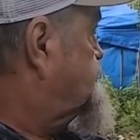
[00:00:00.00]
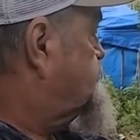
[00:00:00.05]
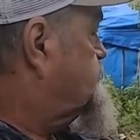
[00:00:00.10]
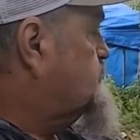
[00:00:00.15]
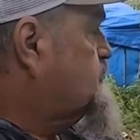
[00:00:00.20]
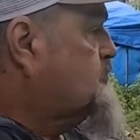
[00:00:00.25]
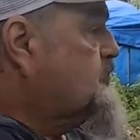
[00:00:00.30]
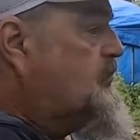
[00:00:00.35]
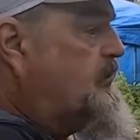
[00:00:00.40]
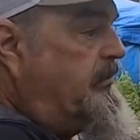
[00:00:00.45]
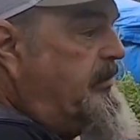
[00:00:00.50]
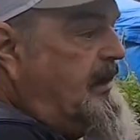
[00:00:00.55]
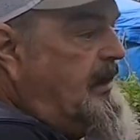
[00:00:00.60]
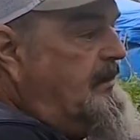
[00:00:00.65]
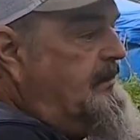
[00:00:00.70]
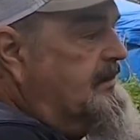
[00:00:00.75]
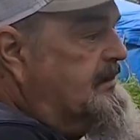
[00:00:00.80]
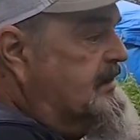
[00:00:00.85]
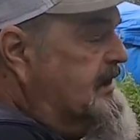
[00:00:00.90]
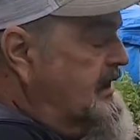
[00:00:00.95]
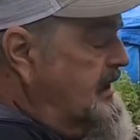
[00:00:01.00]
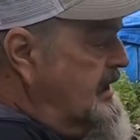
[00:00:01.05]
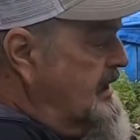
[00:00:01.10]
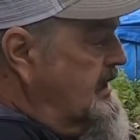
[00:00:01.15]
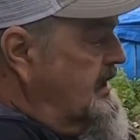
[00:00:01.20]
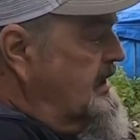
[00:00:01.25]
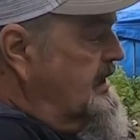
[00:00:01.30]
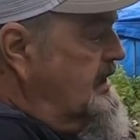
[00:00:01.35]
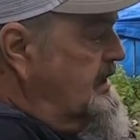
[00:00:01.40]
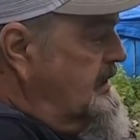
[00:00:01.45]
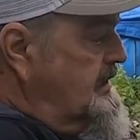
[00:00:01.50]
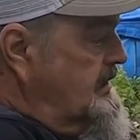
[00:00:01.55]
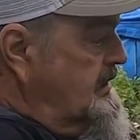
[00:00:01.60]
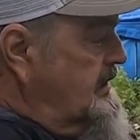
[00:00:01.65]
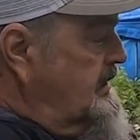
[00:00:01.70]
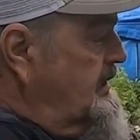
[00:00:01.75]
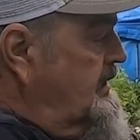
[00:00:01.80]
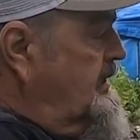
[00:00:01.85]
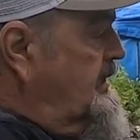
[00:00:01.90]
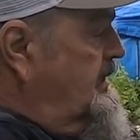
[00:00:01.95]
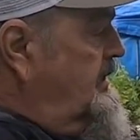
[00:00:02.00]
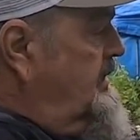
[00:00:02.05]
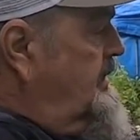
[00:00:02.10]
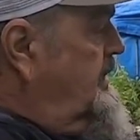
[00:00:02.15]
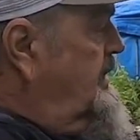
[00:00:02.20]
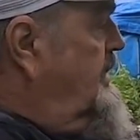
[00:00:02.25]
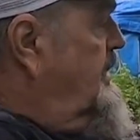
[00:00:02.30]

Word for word: good. If they're good, we'll we'll do